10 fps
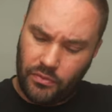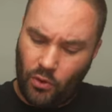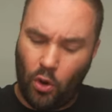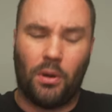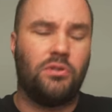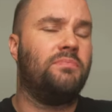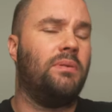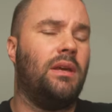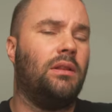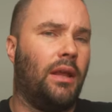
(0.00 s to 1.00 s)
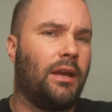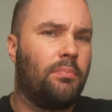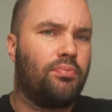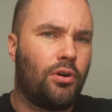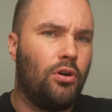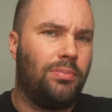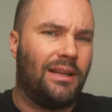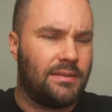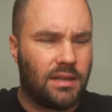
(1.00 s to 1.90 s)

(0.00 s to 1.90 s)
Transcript: almost be like a pro lens.